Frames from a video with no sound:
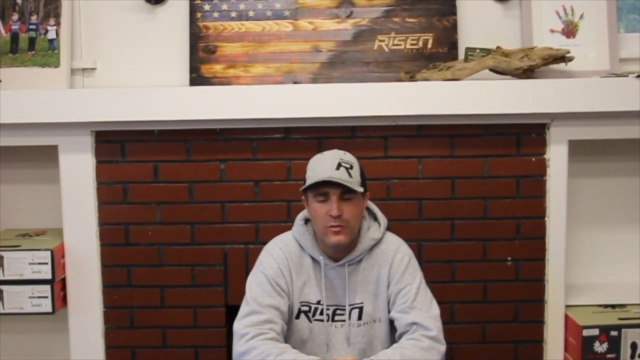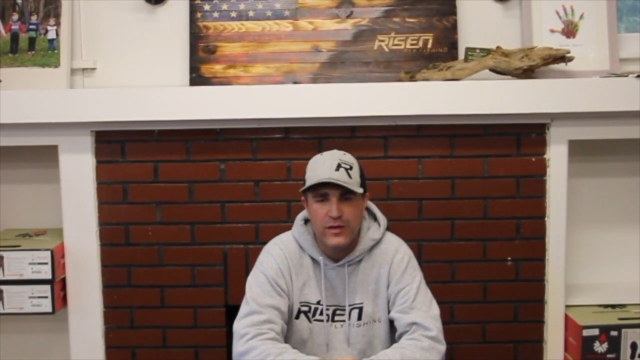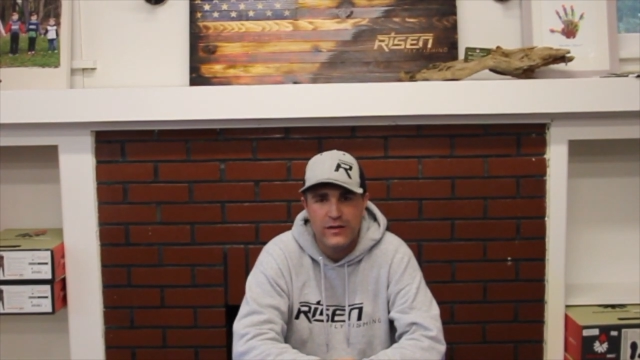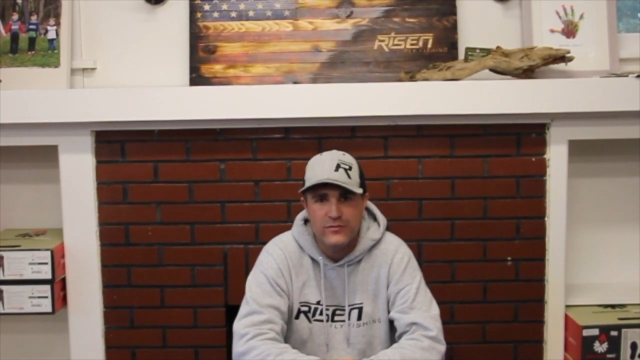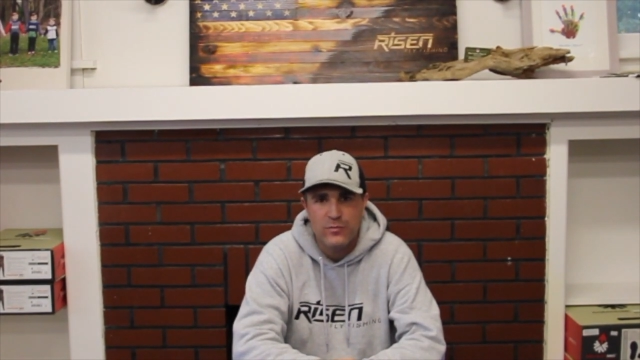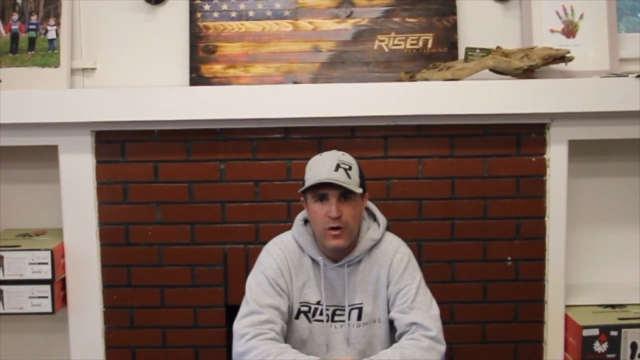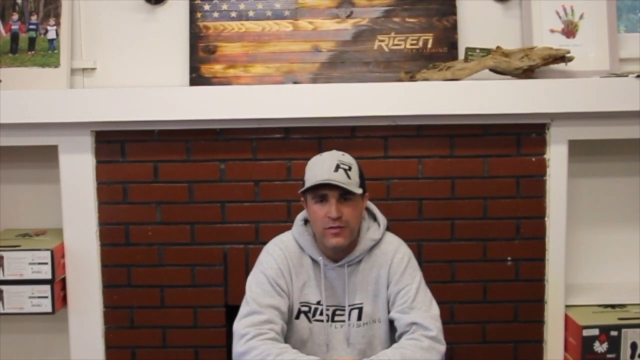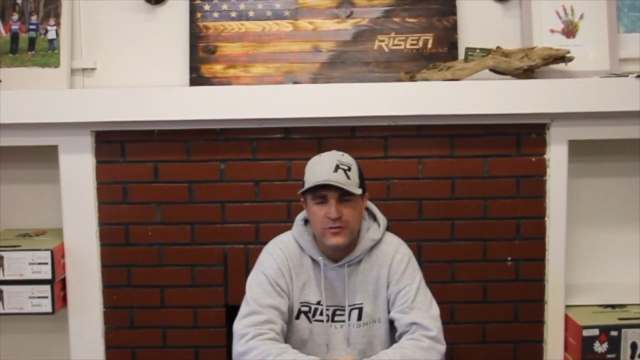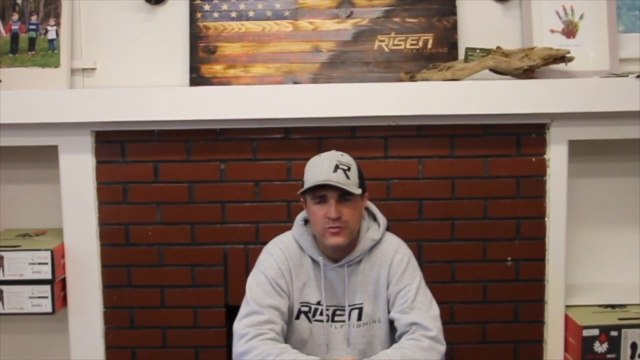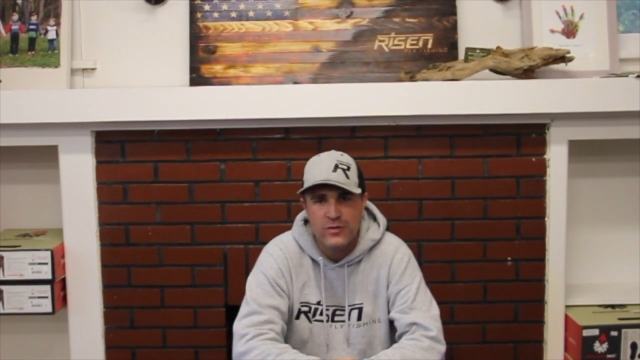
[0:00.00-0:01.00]
We have some
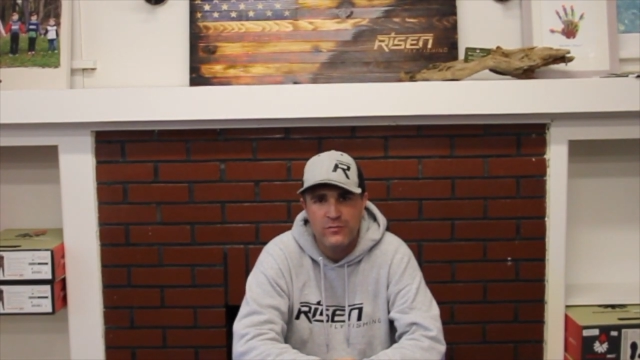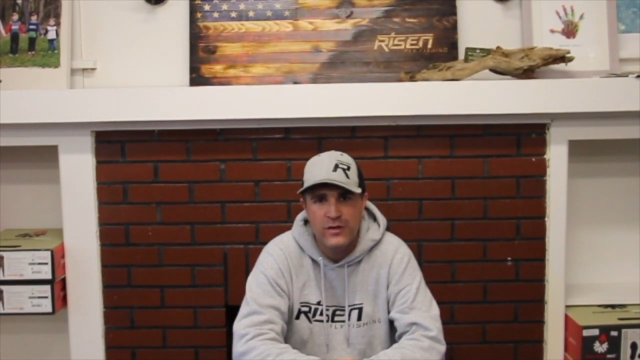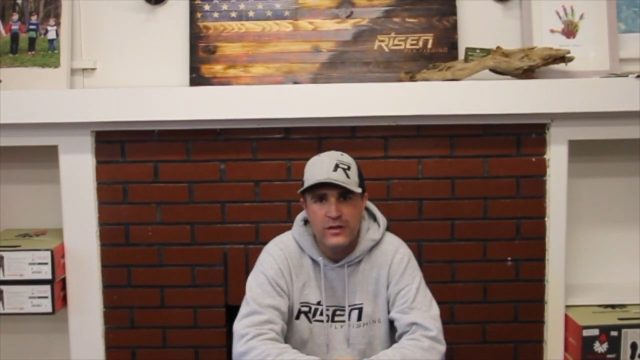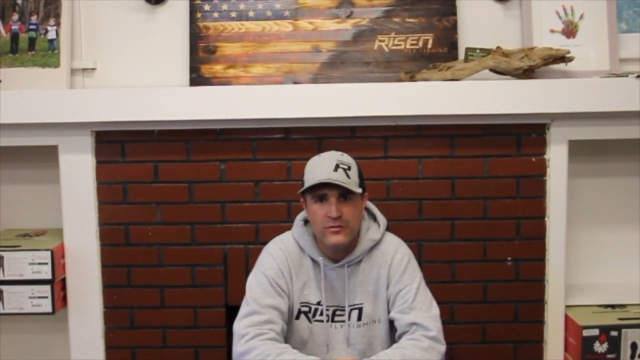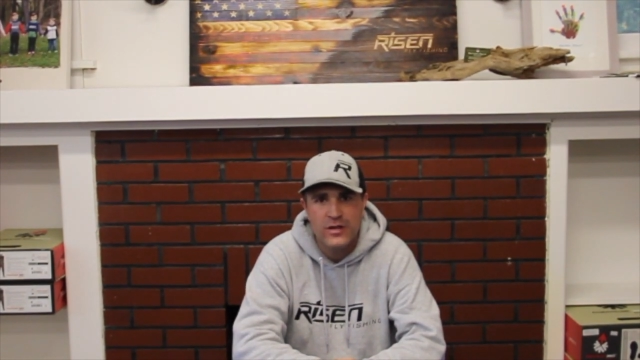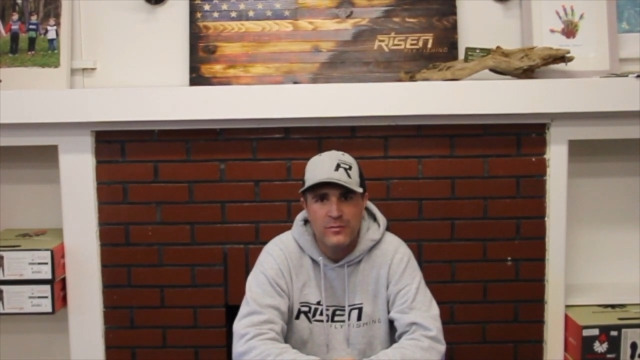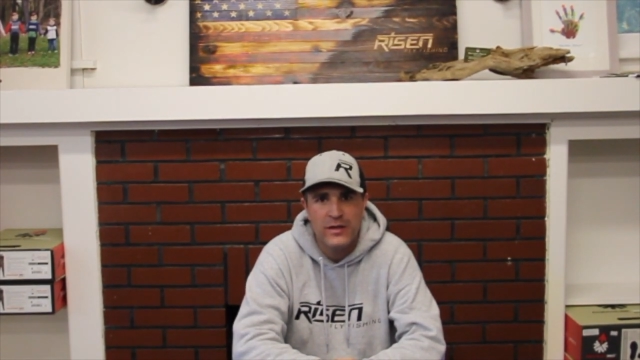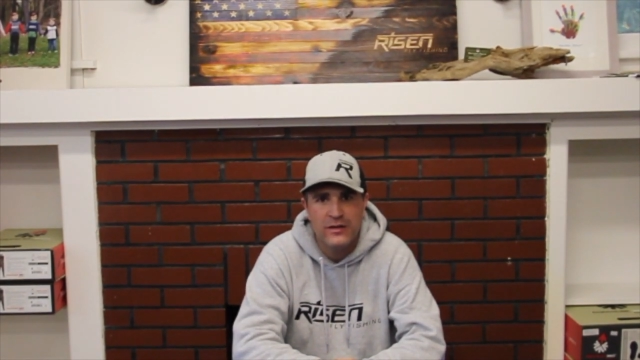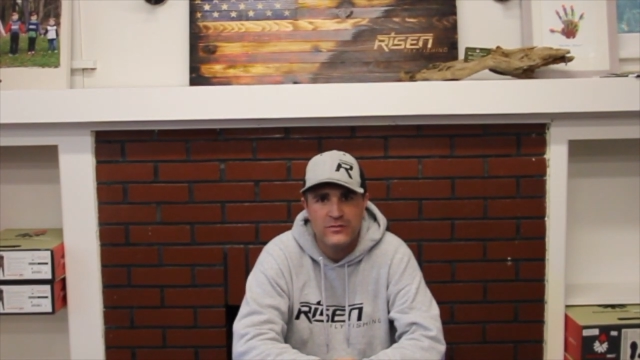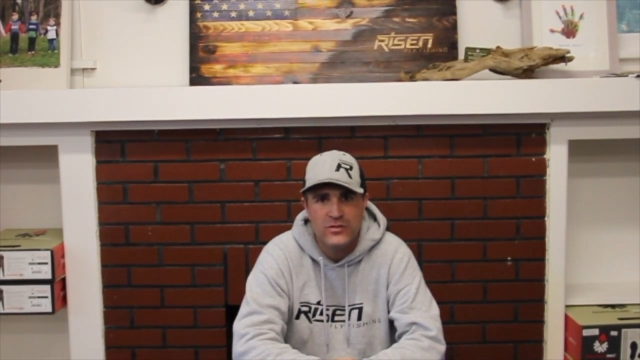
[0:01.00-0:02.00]
on the stream videos
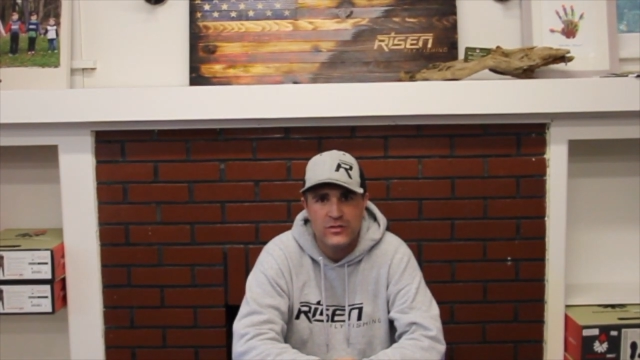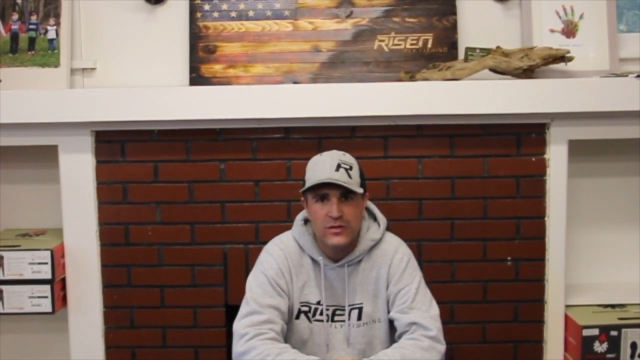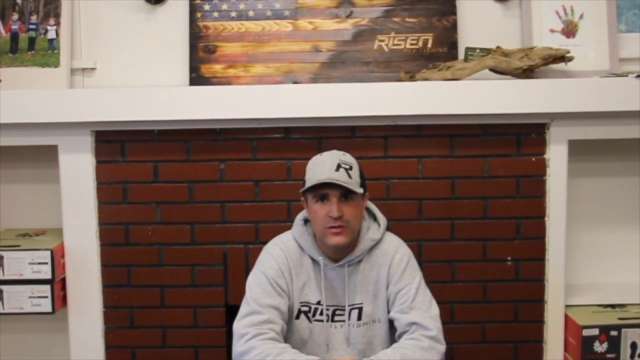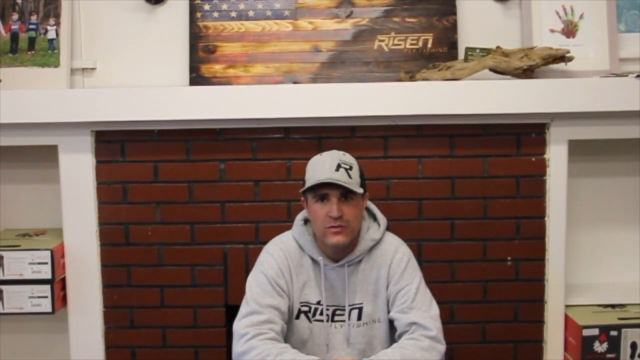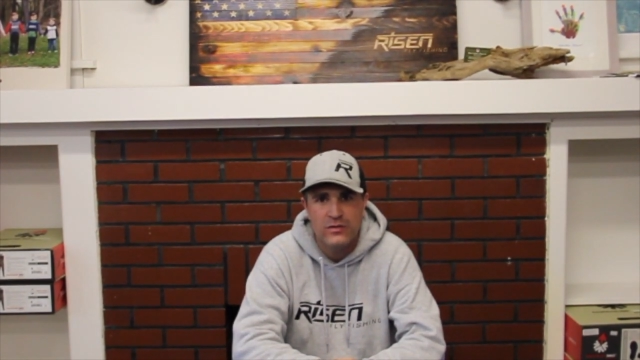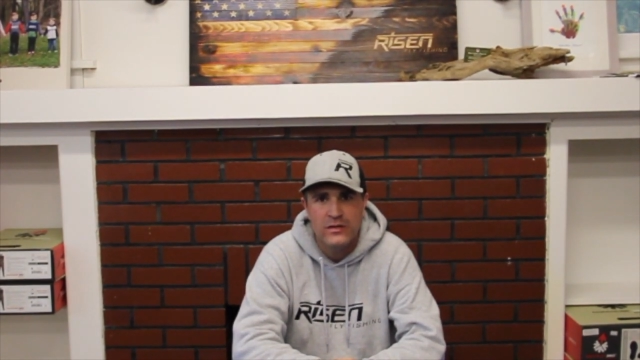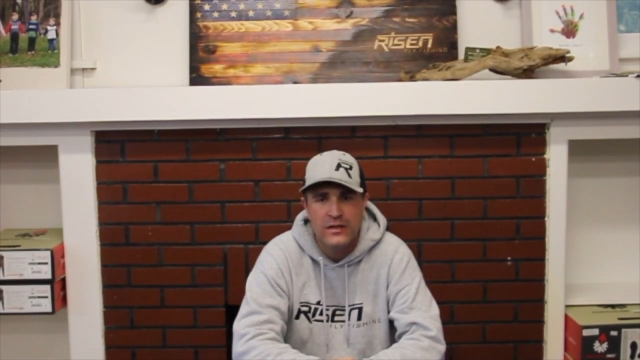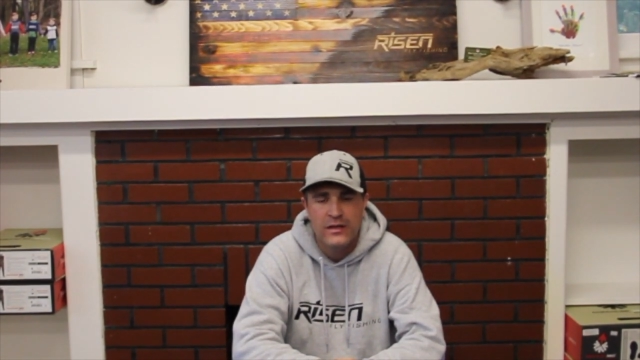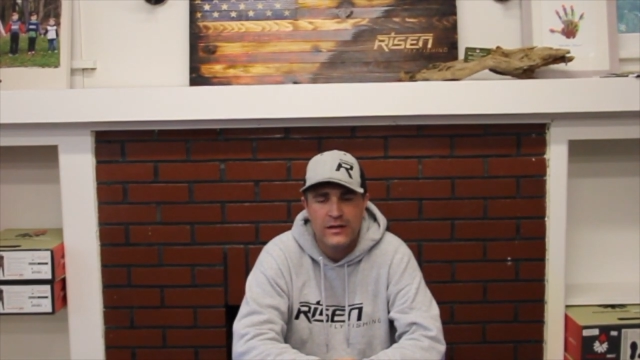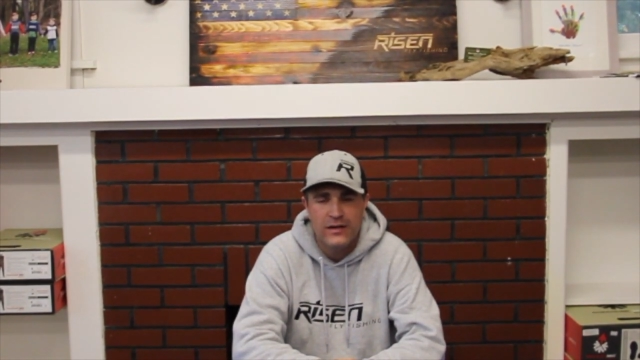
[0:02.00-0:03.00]
coming out soon,